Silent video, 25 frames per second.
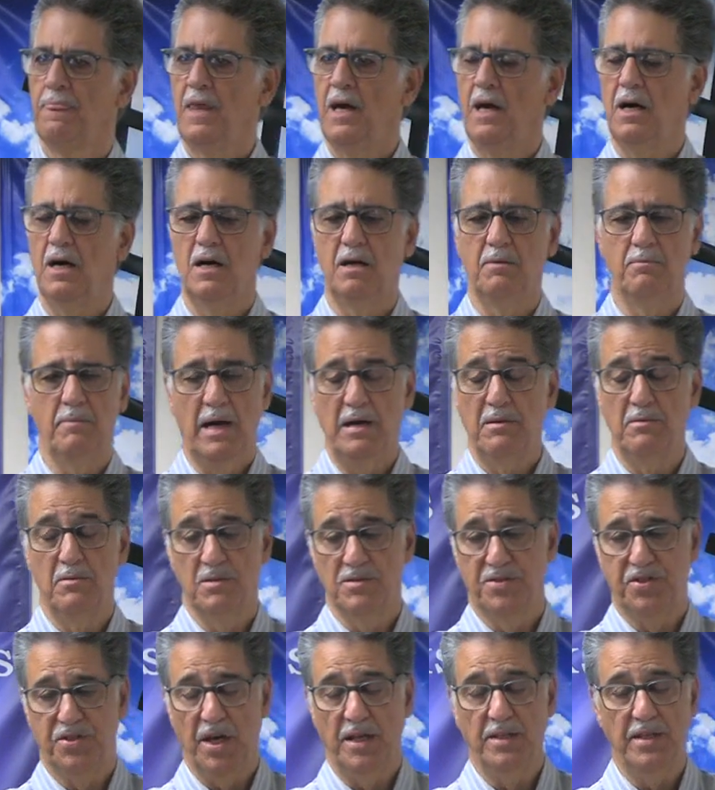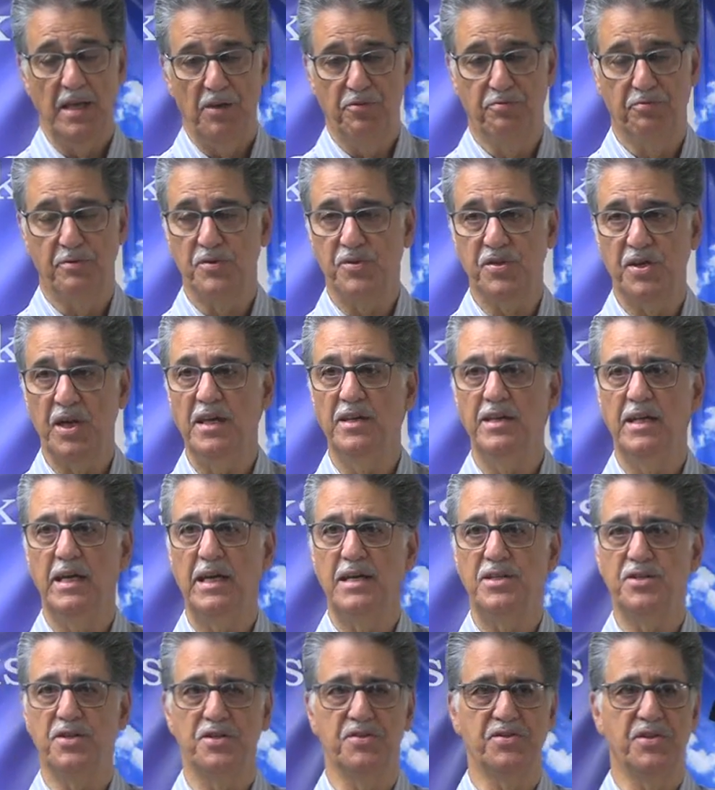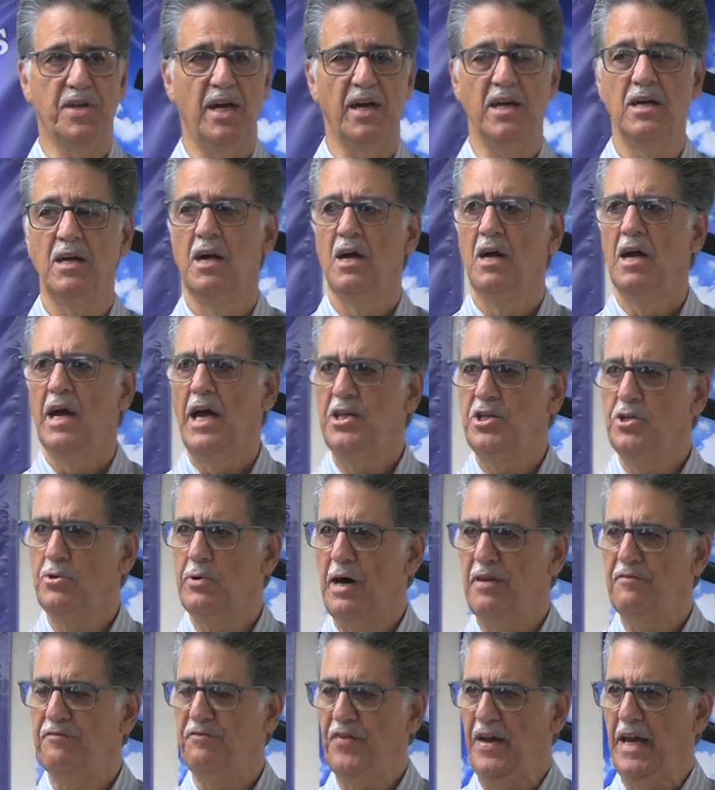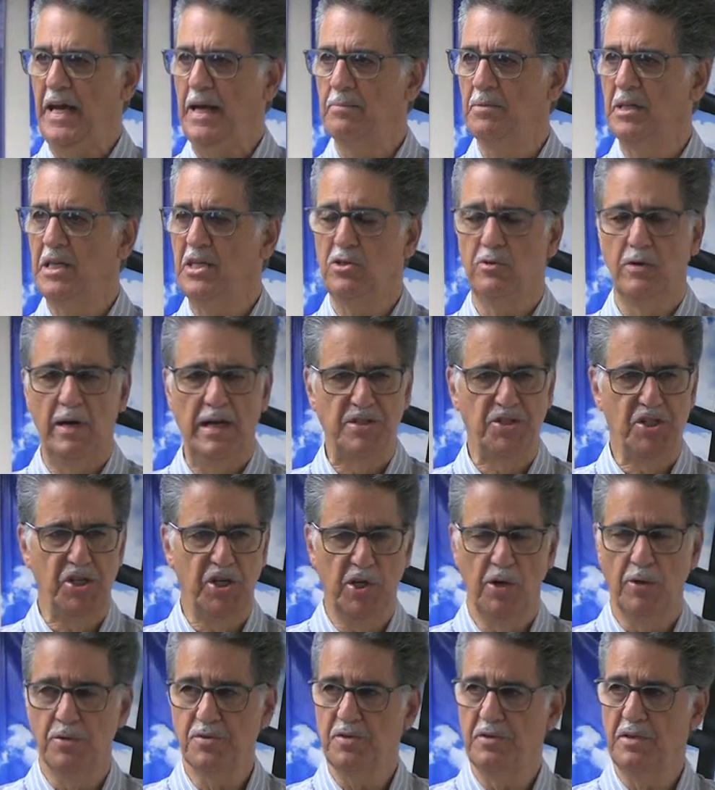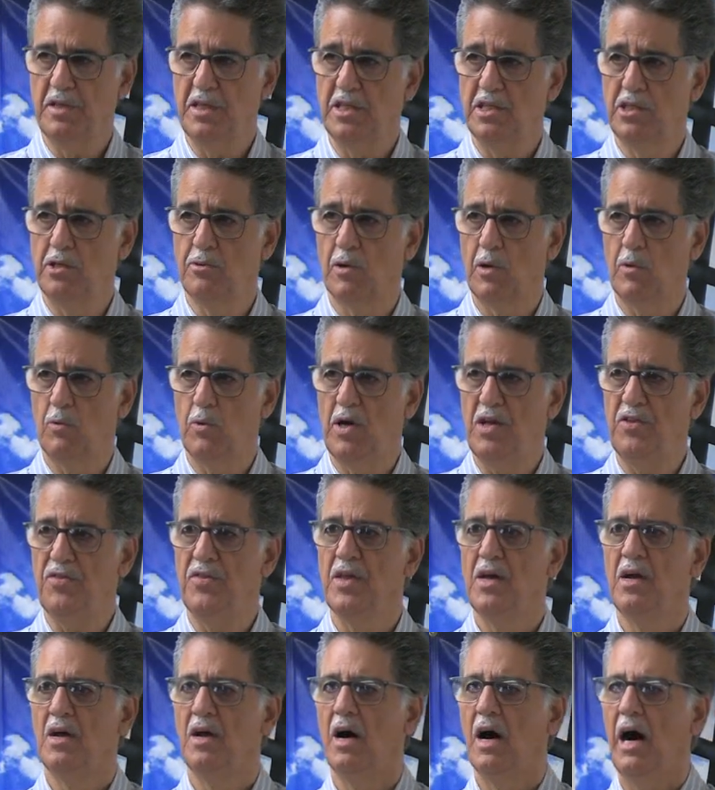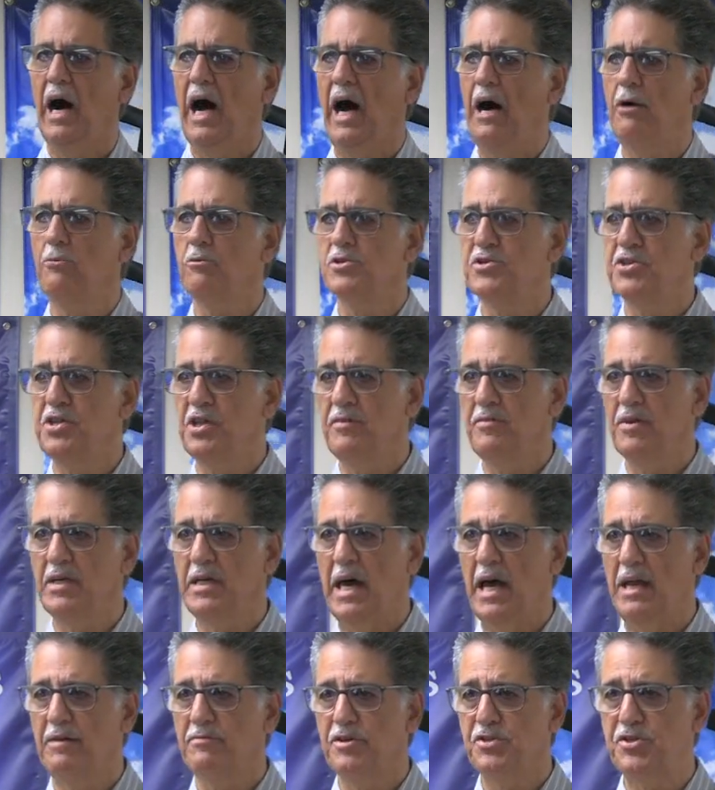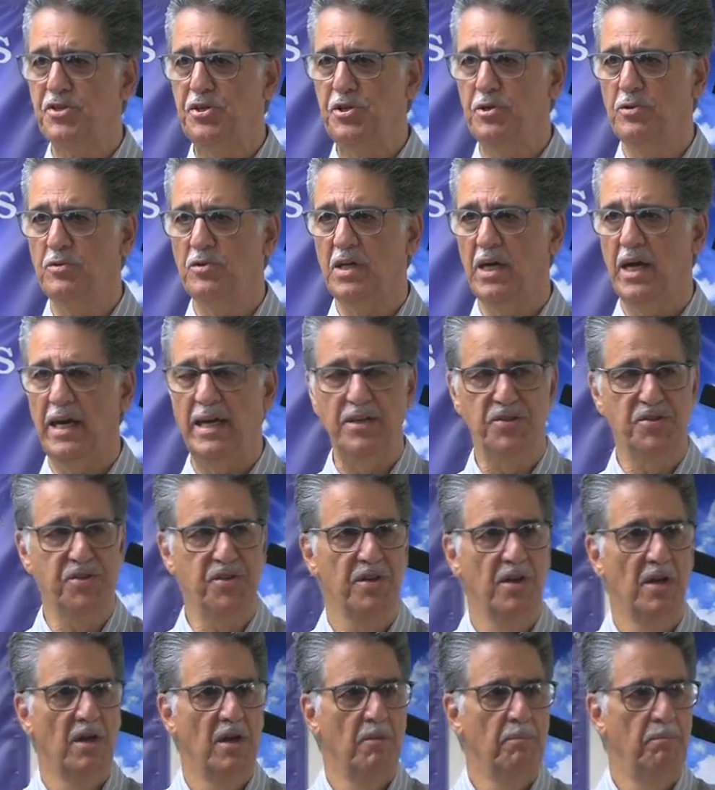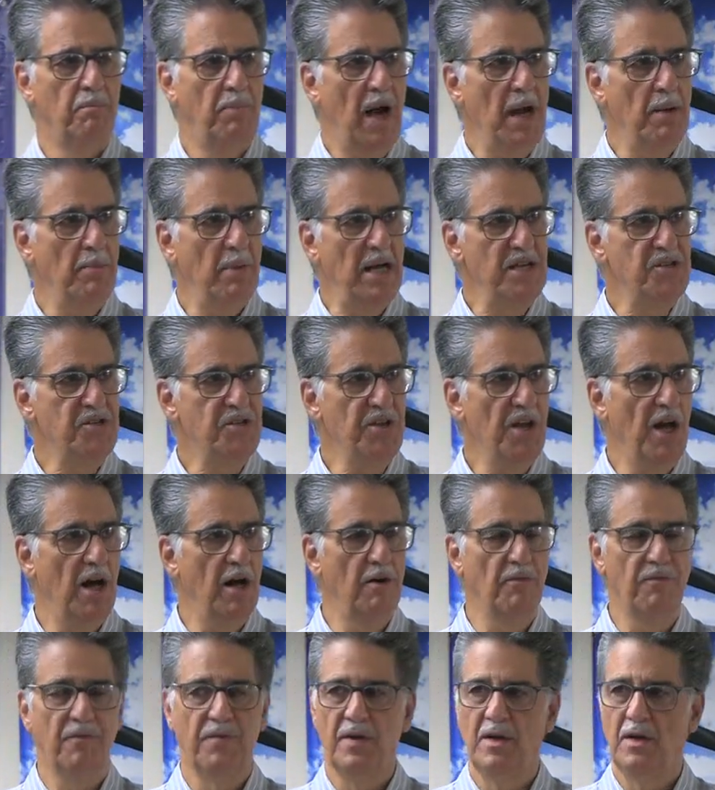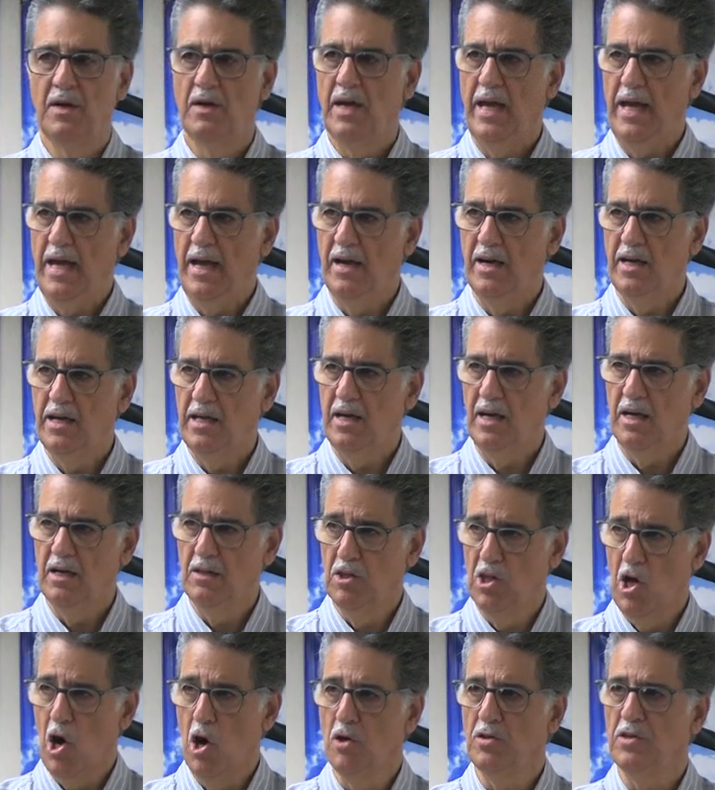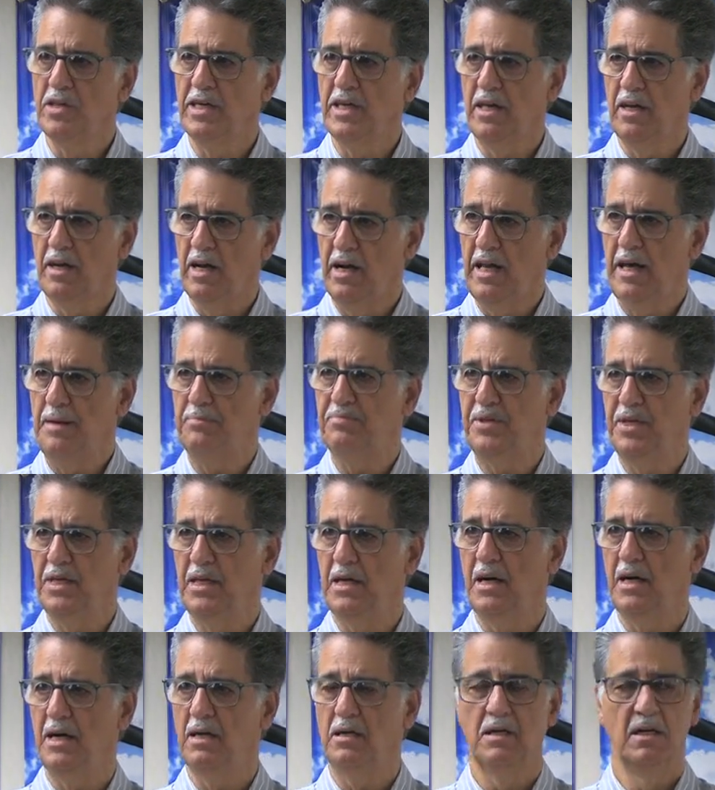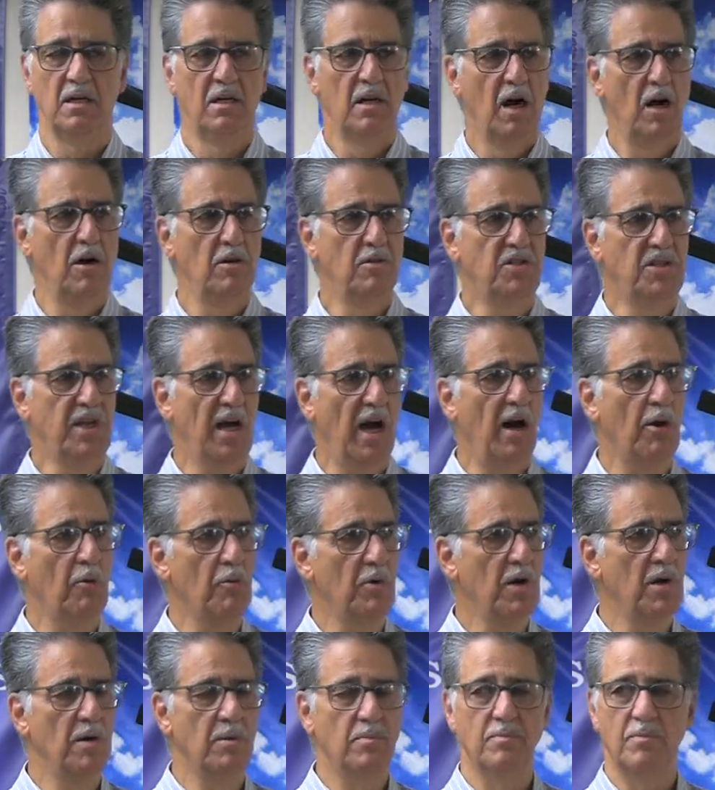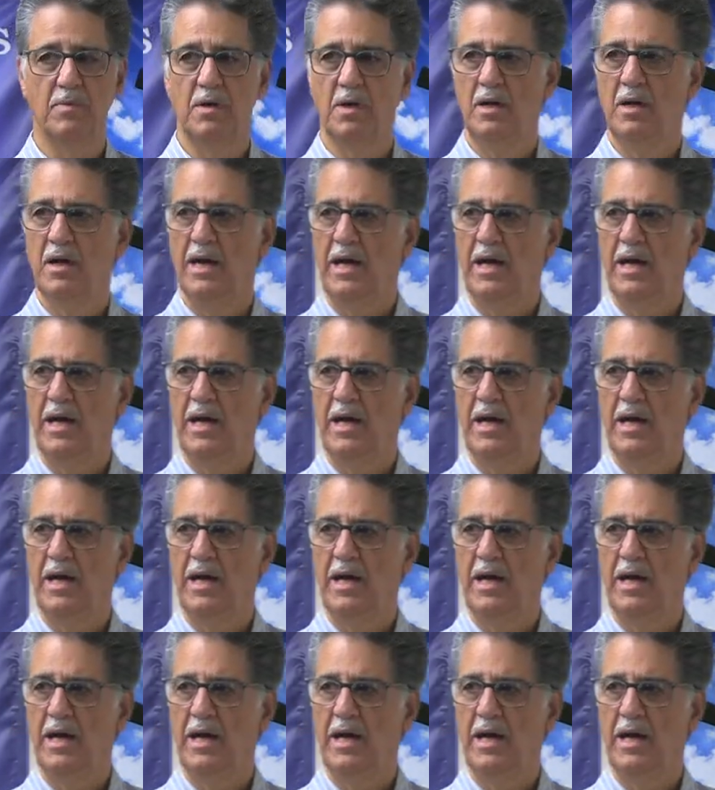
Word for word: uh, Sunday through Sunday, I should say, and you had family, you had children that you were with, I was living out of a suitcase by myself, lonely in an empty uh, hotel room.